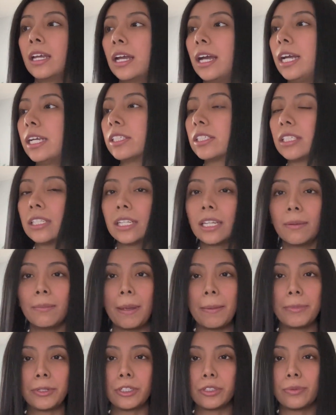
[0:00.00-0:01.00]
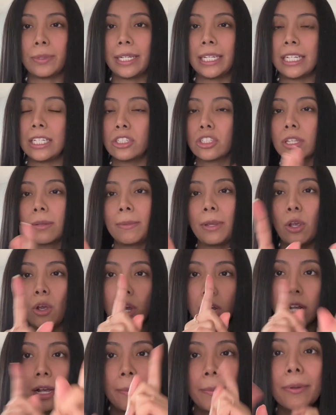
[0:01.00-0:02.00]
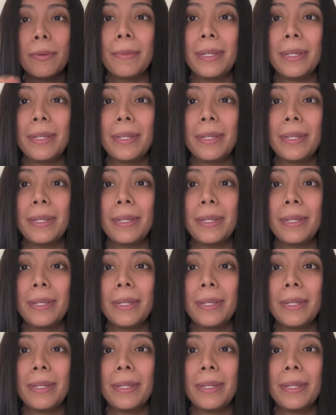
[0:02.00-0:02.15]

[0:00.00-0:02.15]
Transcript: I just need to get my purse ready. Just give me a couple of